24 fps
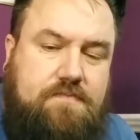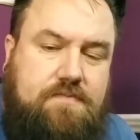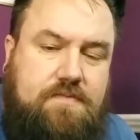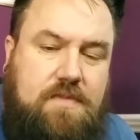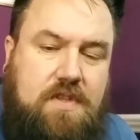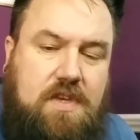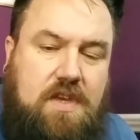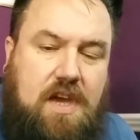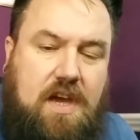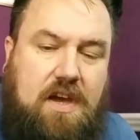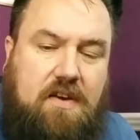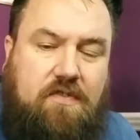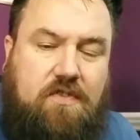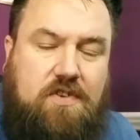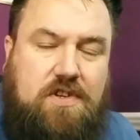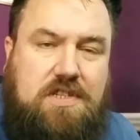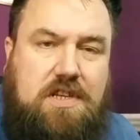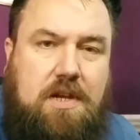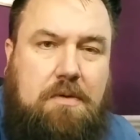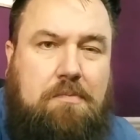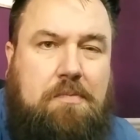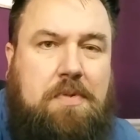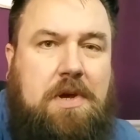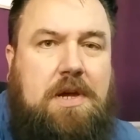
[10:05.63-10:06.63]
yeah, for
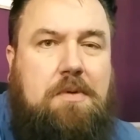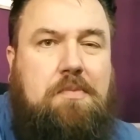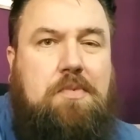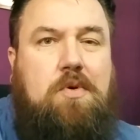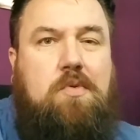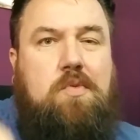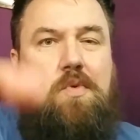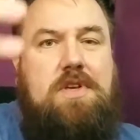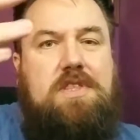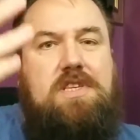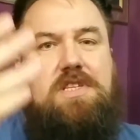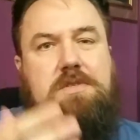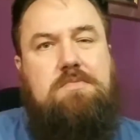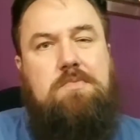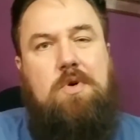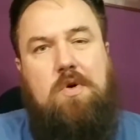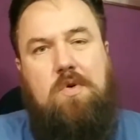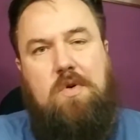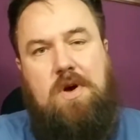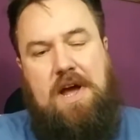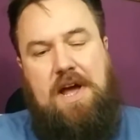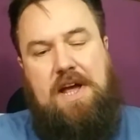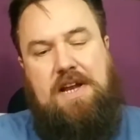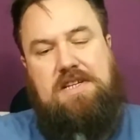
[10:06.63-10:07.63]
some people with
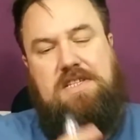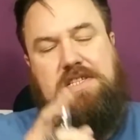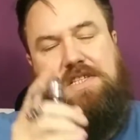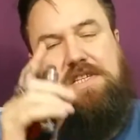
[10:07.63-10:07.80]
small hands,